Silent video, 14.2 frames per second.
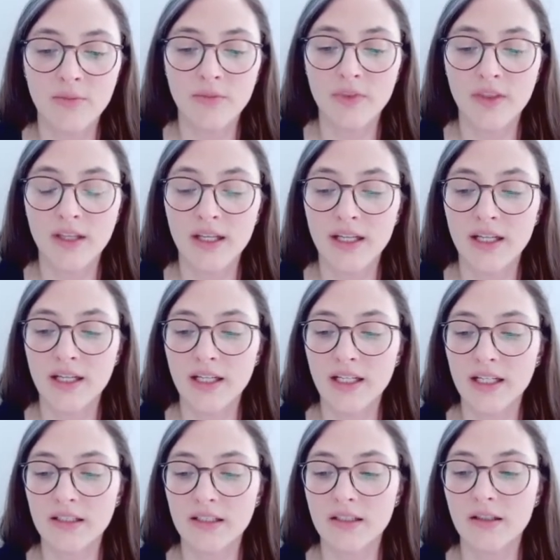there
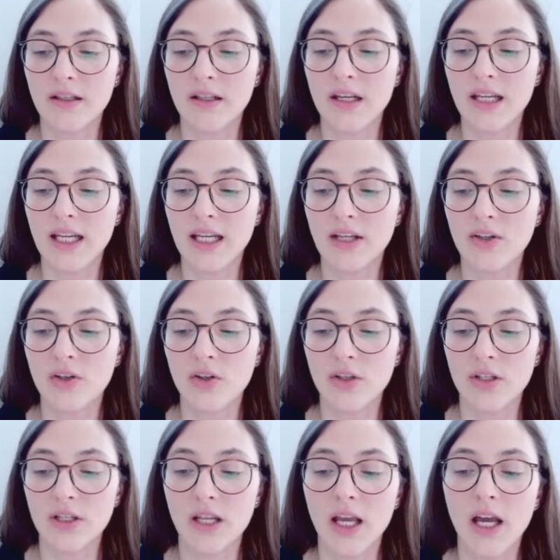is the link
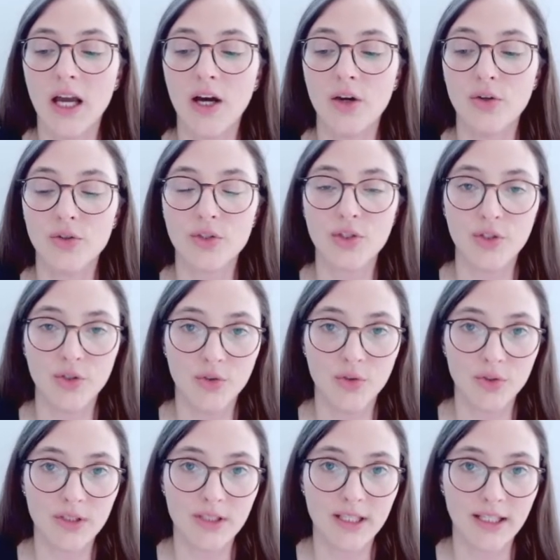on how
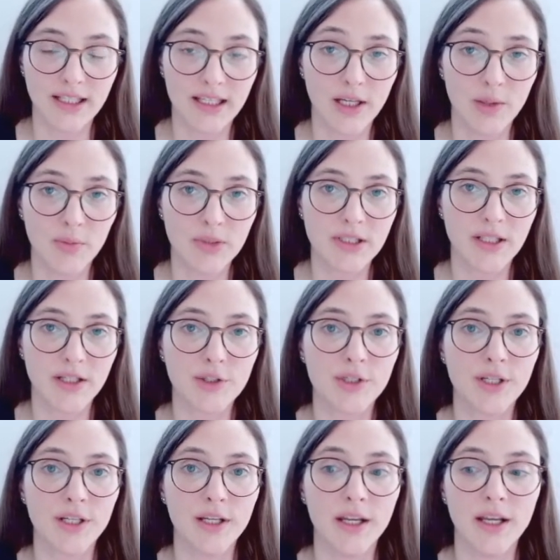to setting up
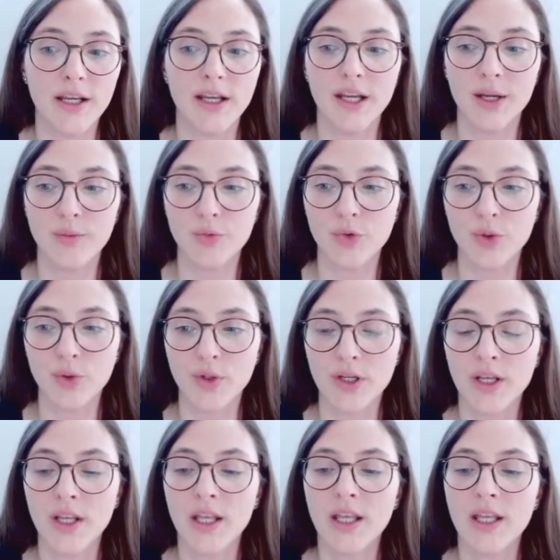such an IAM role.
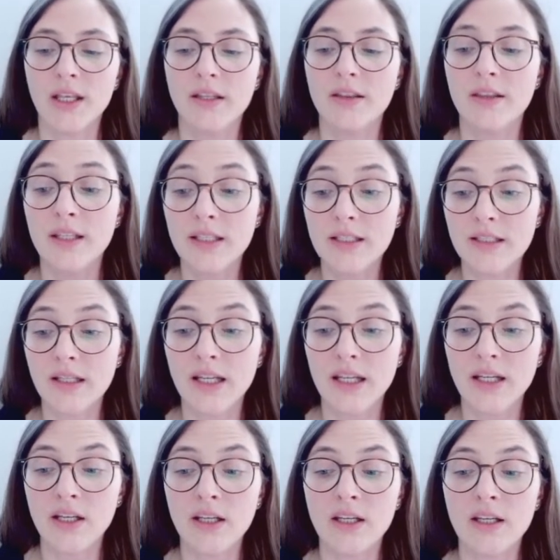This
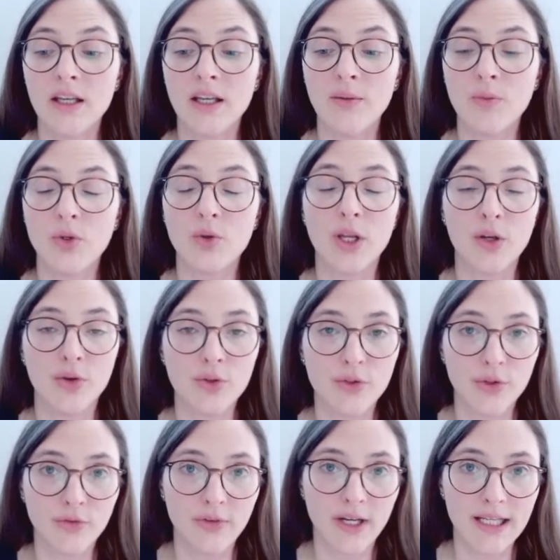link you can
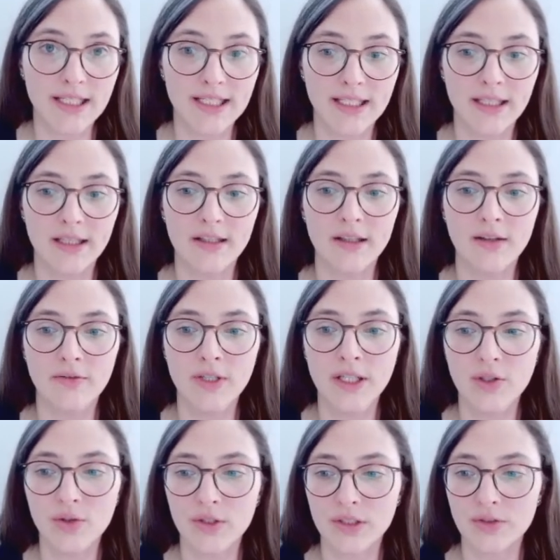also find in the
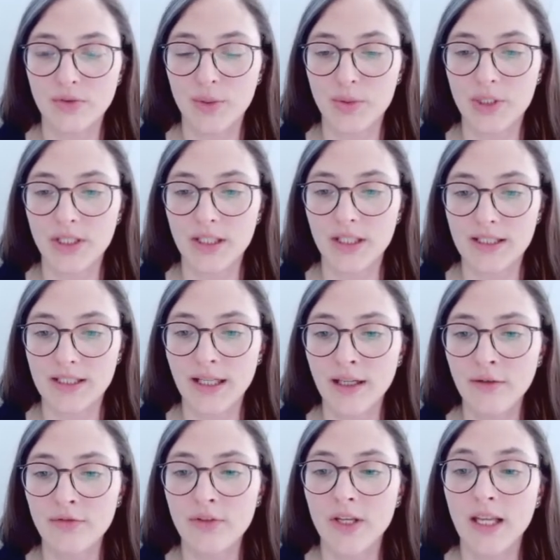video description
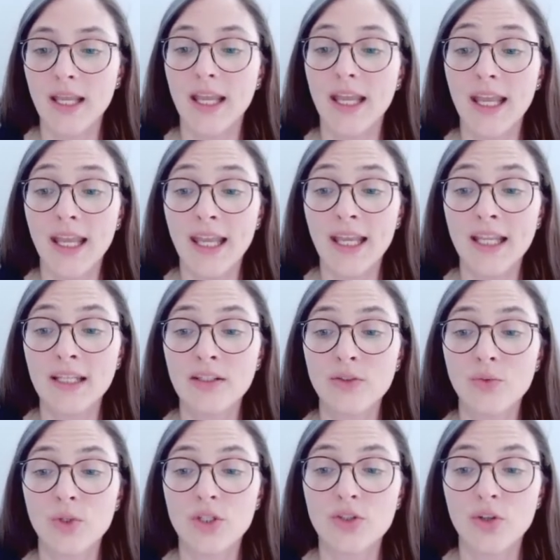itself. And
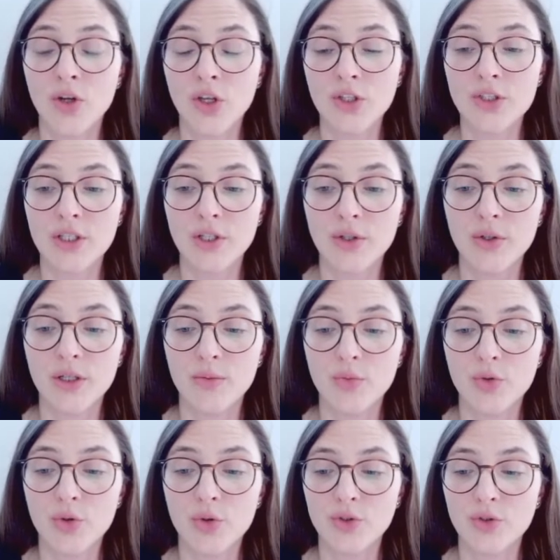what's also
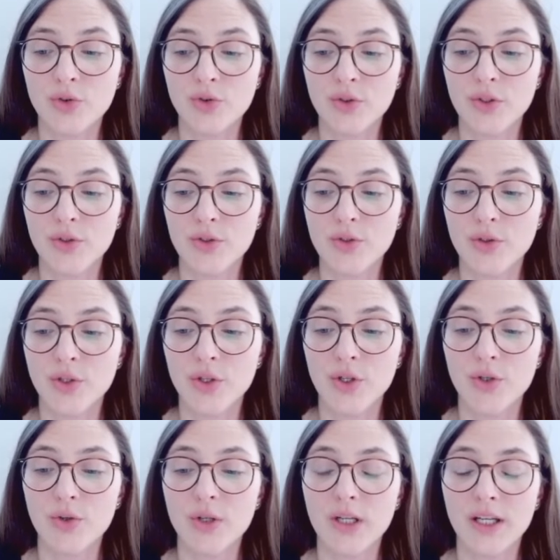important to
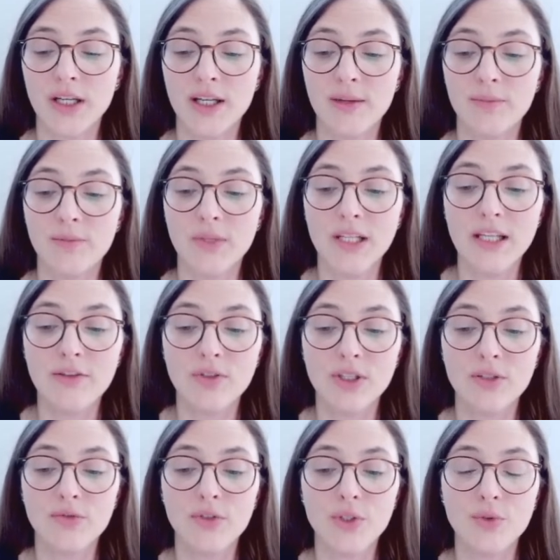know, even
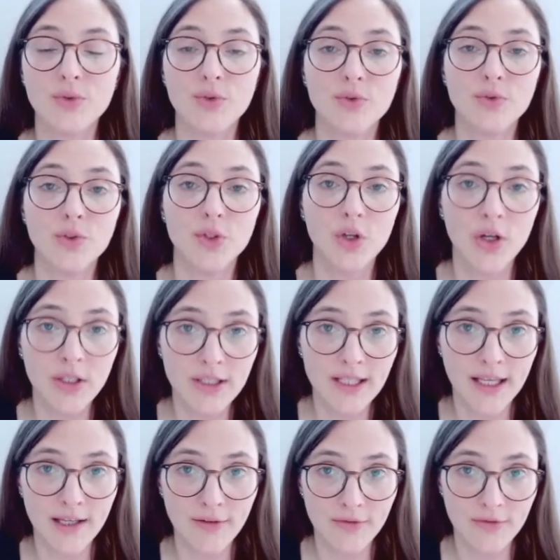if you do not
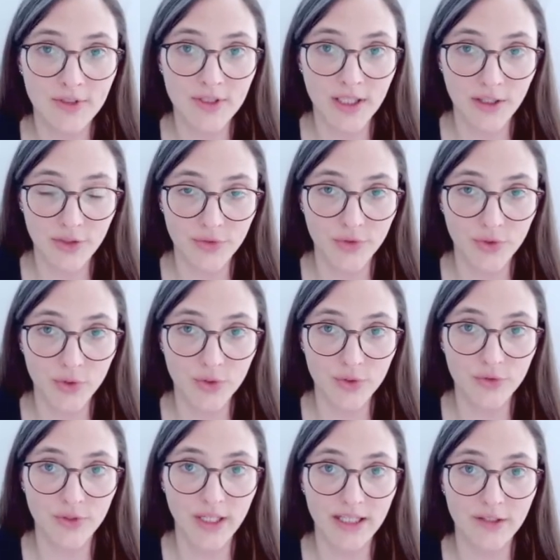have such a role
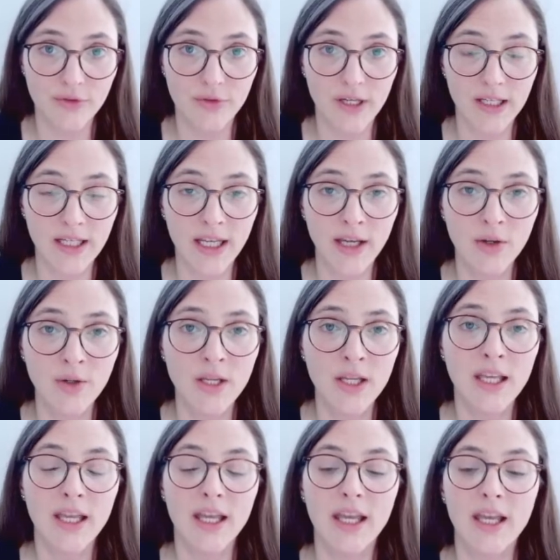created right now,
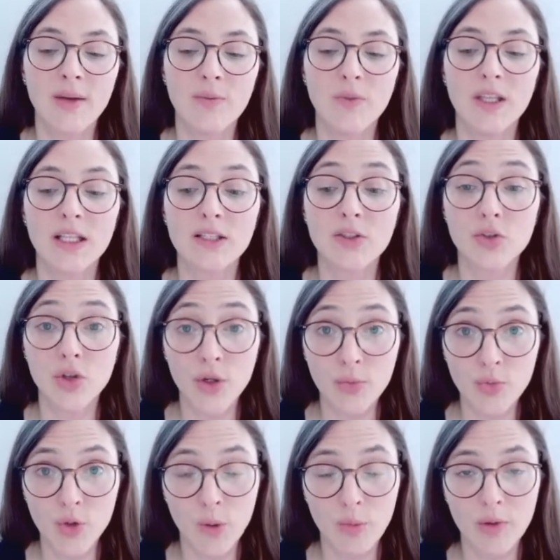that's not a
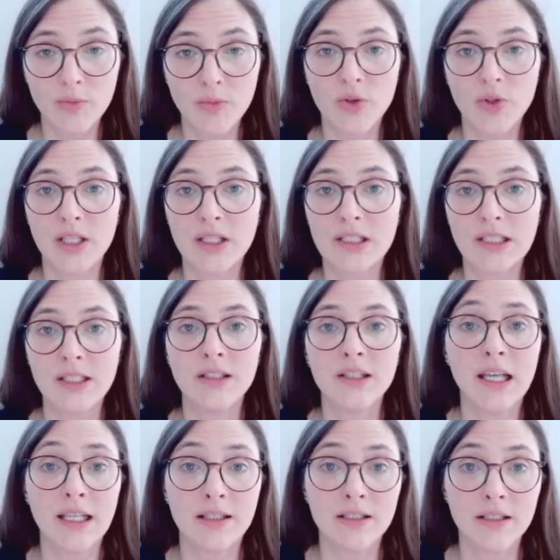problem. You can still
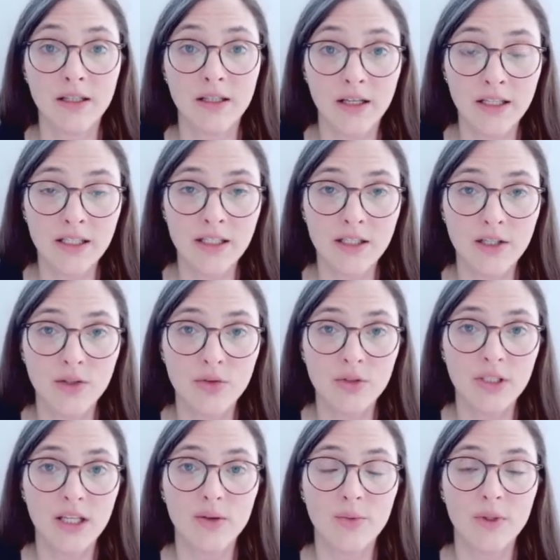get started
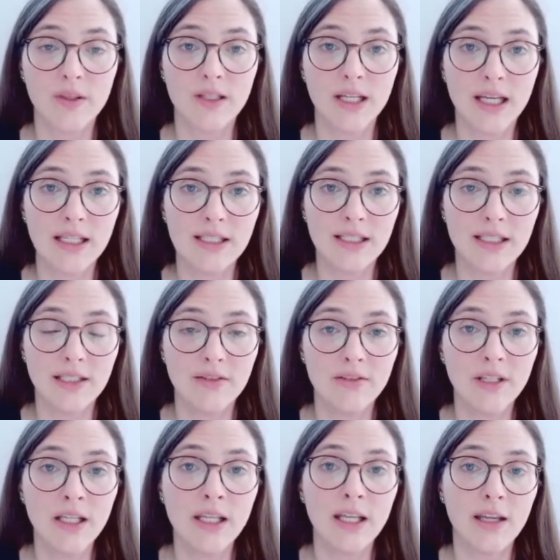using with Nice
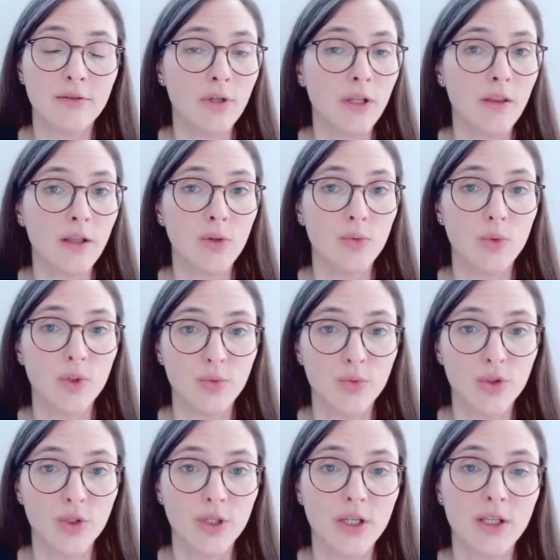DCV. Everything will
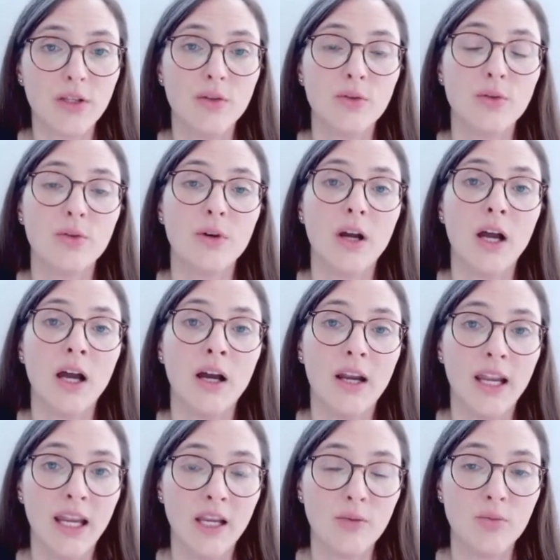work. You are
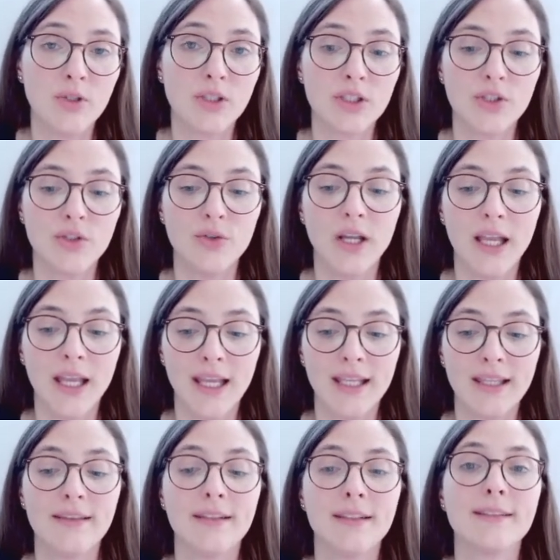able to
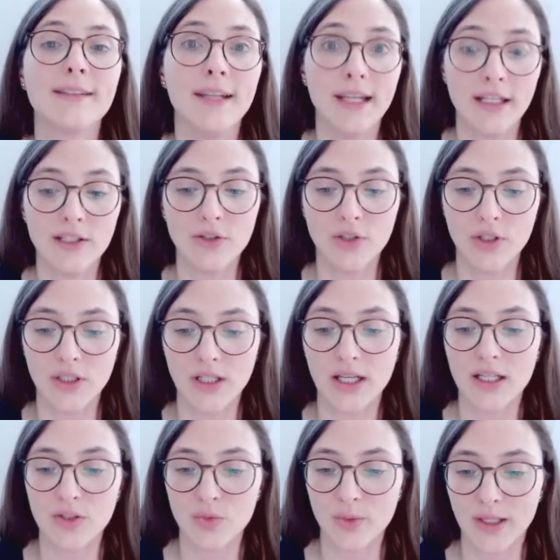add this later on
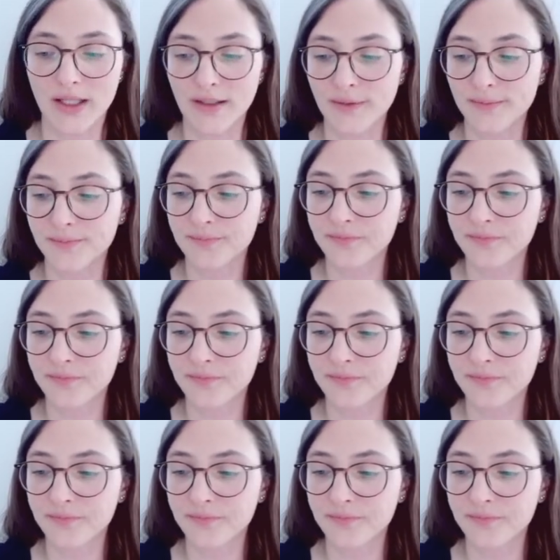as well.